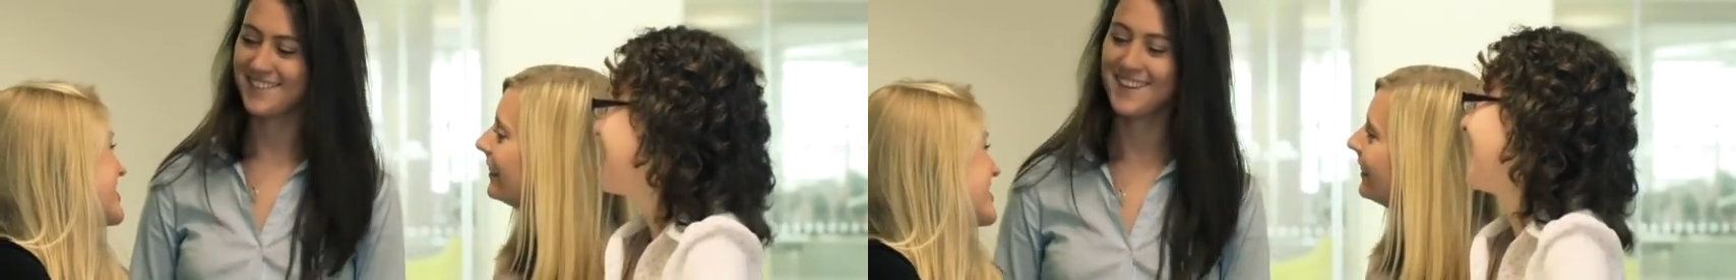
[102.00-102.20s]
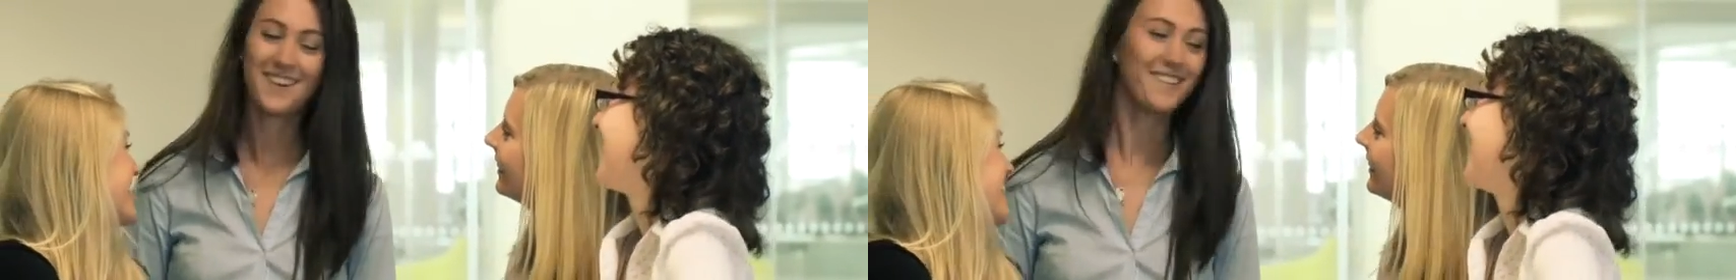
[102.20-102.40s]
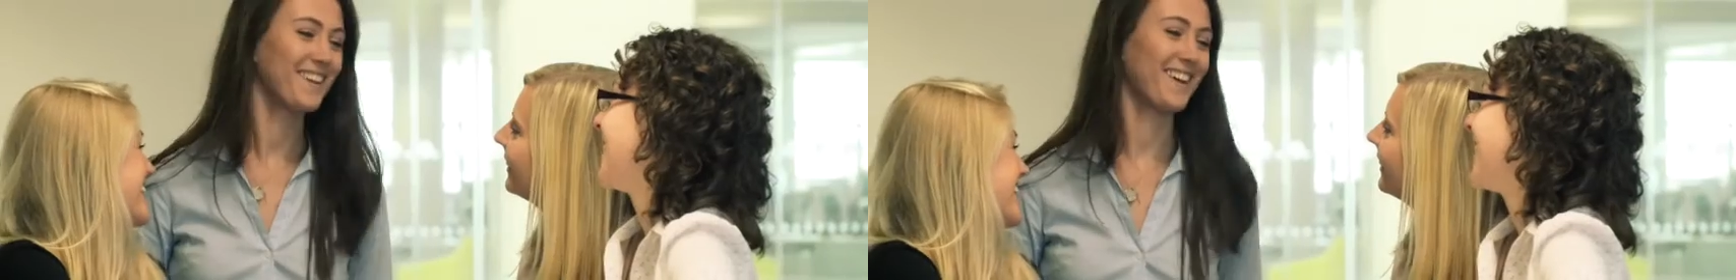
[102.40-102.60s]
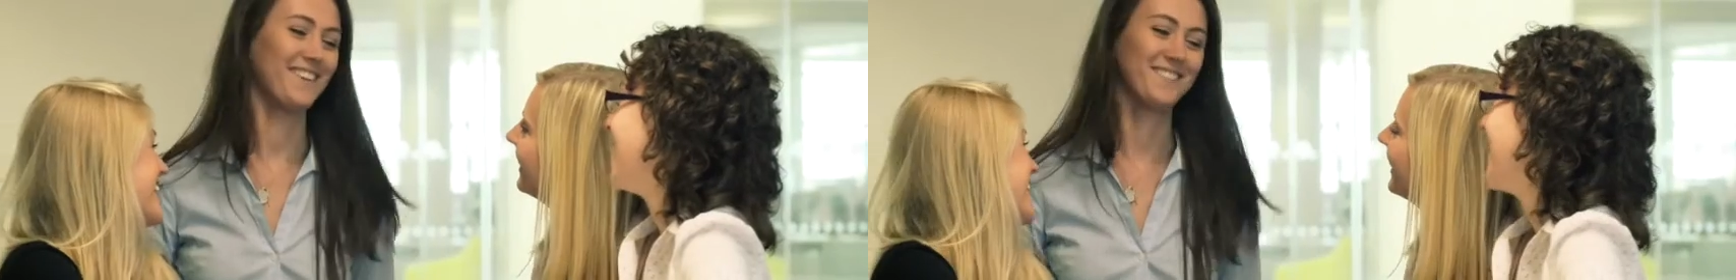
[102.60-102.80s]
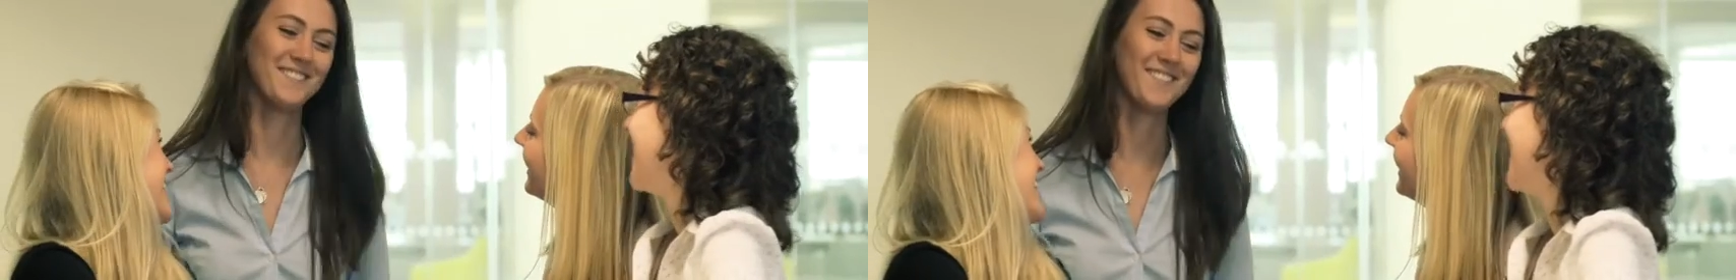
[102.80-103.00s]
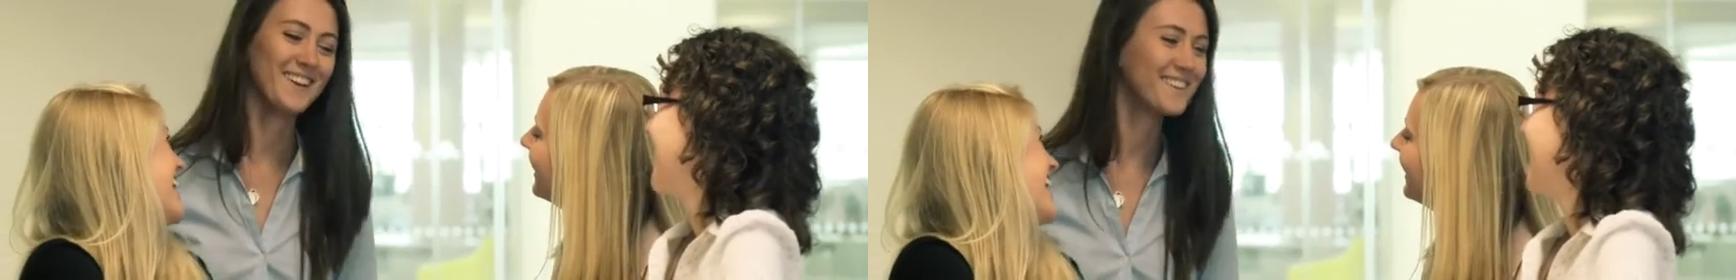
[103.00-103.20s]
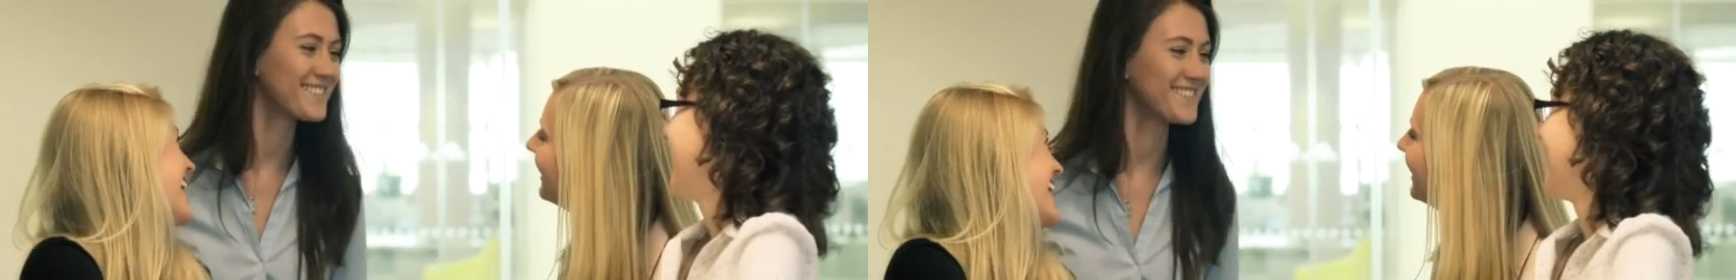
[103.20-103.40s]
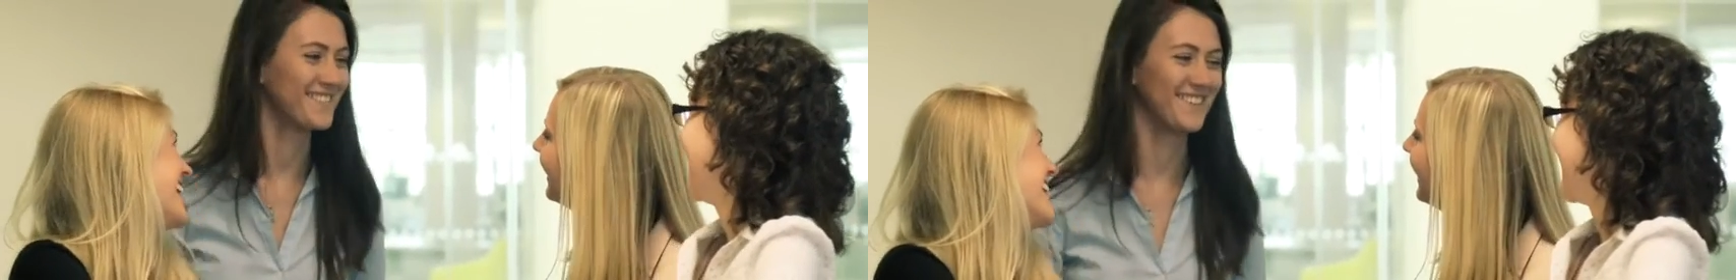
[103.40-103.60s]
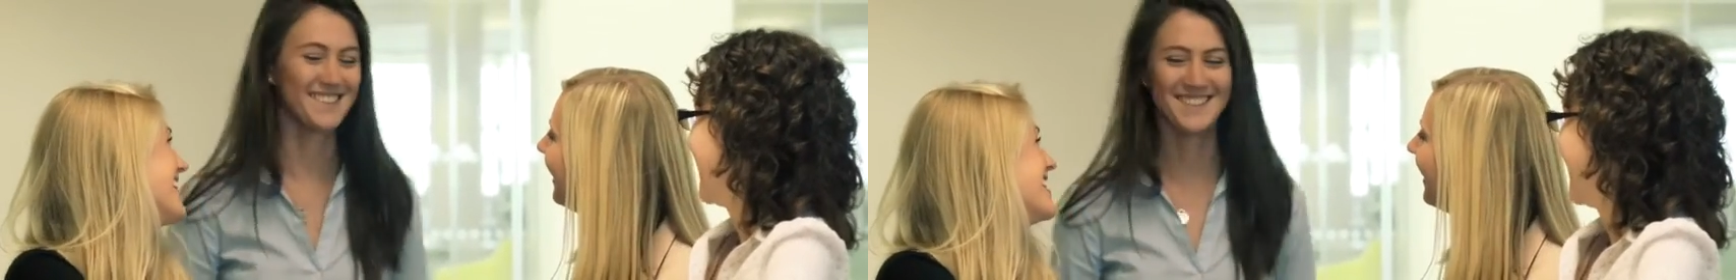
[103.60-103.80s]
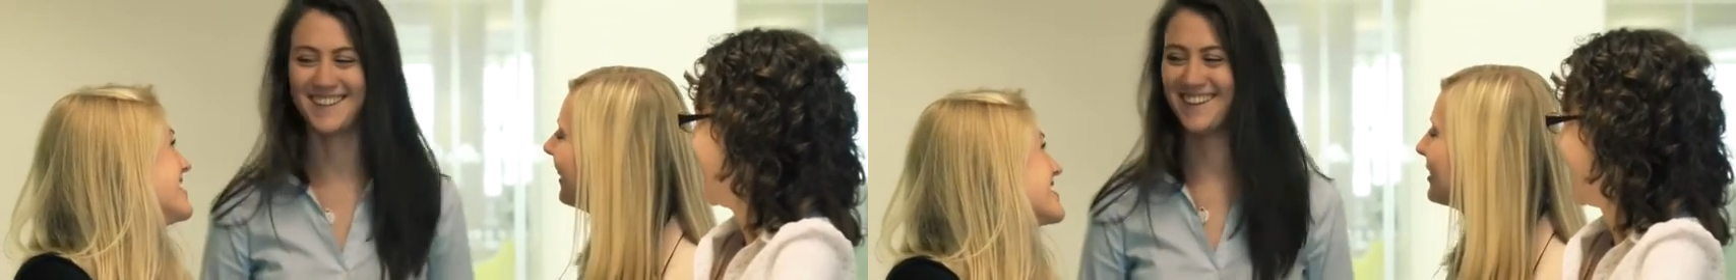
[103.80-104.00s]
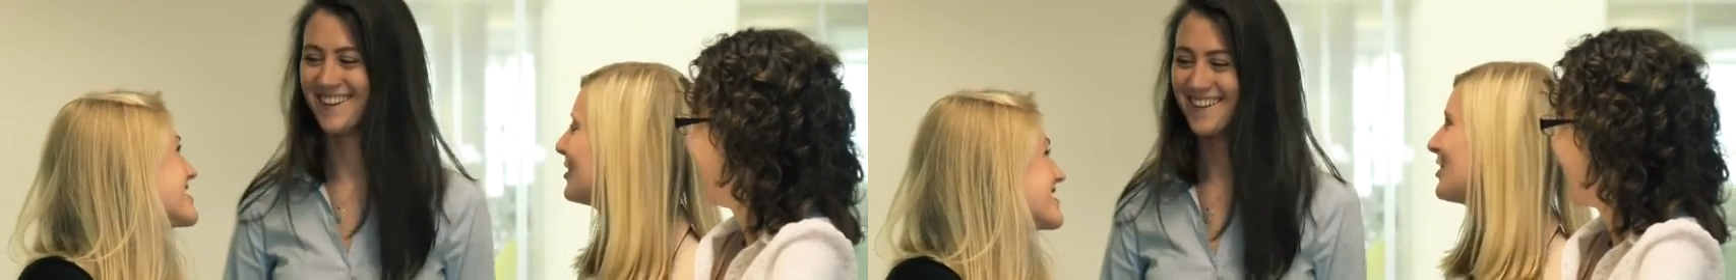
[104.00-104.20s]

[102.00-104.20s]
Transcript: lots of new things coming in, and it